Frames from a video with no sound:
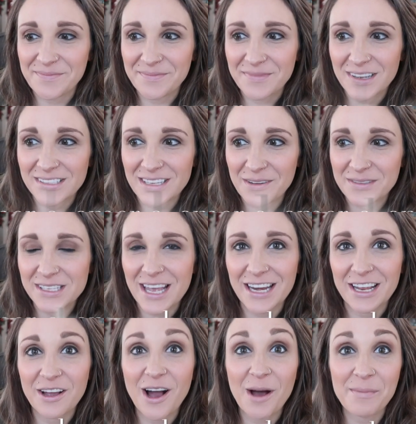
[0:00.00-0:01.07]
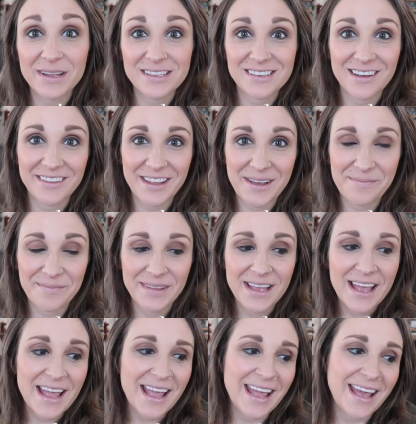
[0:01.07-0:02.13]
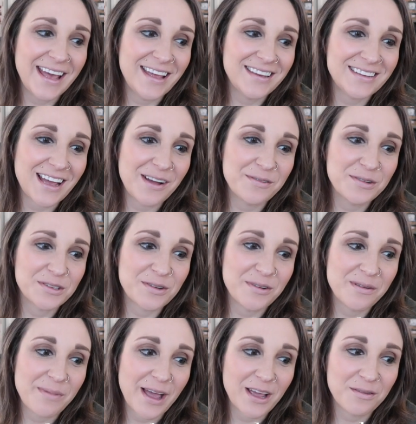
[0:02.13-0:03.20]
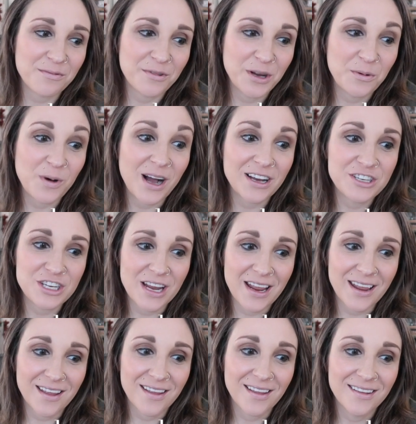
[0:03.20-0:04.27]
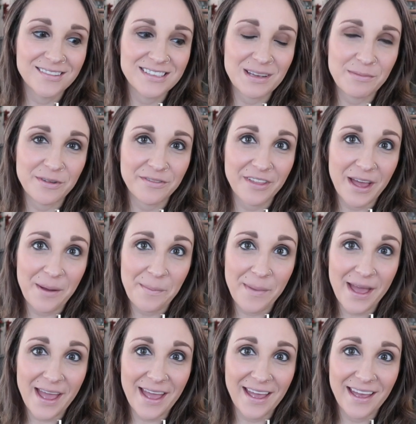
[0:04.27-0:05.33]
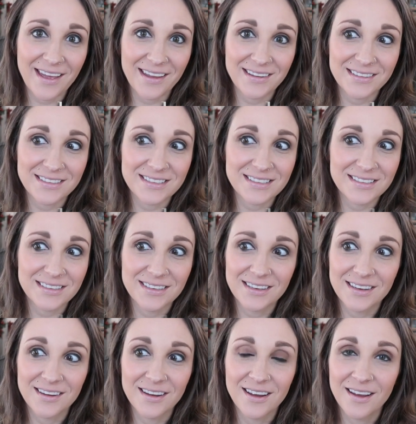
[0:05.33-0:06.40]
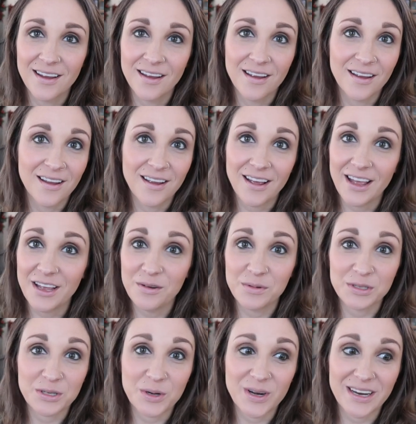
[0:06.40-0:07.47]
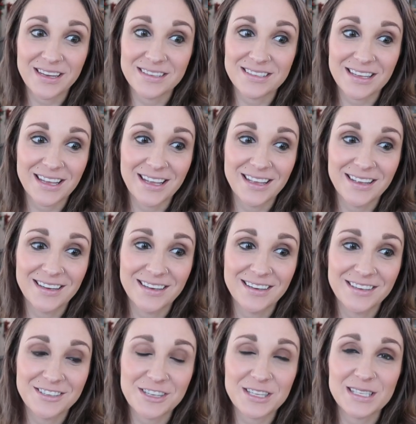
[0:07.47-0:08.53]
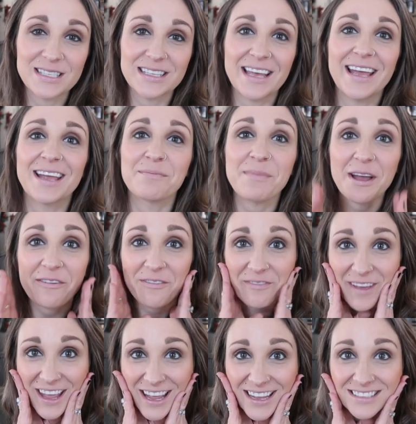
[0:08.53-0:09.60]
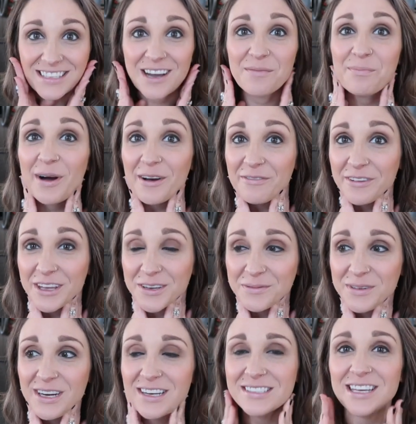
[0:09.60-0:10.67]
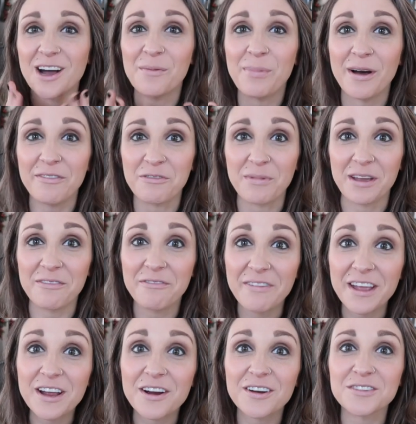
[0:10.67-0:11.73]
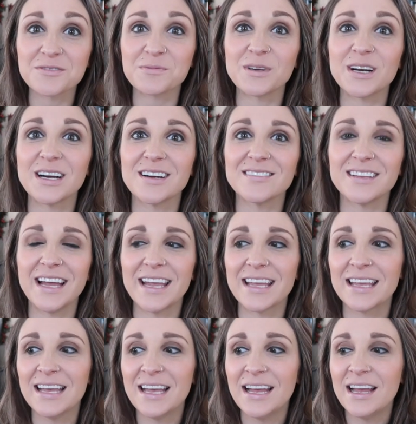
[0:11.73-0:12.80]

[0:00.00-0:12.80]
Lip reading: because I was getting comments on them, and I was going back and rewatching some of them, and it was crazy. Just like my face, how puffy it was, how puffy my fingers were, like,